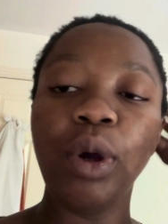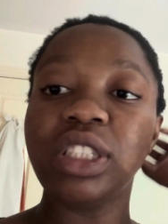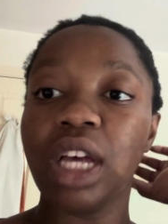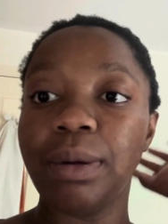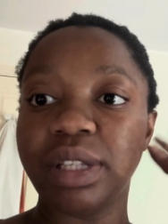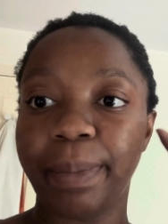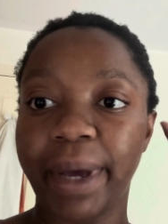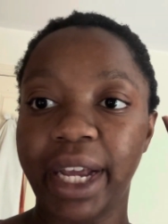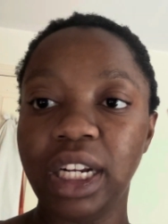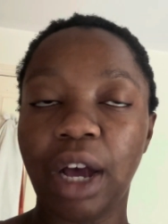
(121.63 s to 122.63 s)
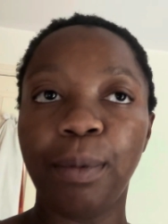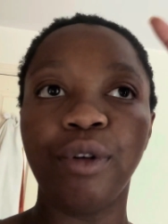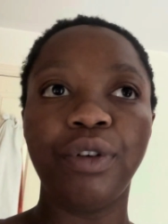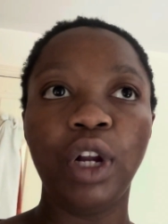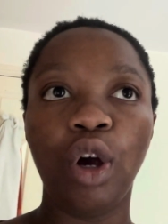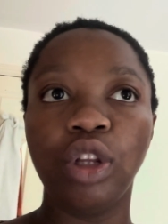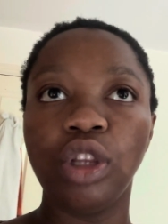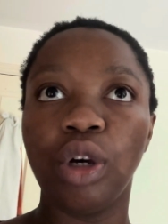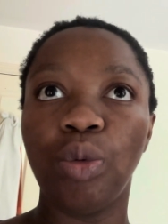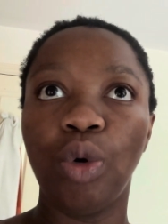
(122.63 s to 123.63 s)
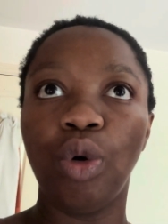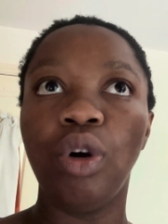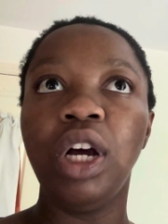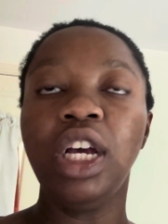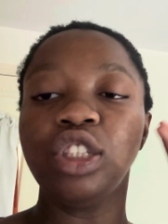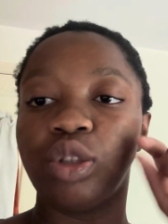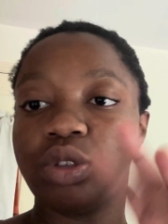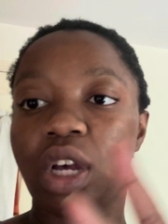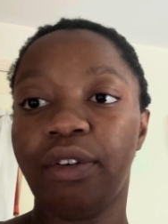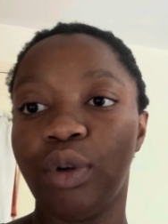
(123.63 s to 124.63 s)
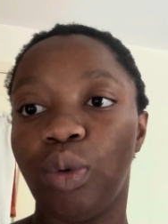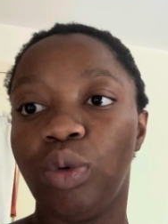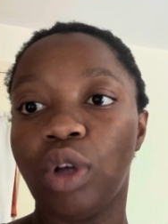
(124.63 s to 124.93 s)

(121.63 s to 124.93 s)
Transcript: it's time to paint i put filler on the wall so it's covered all the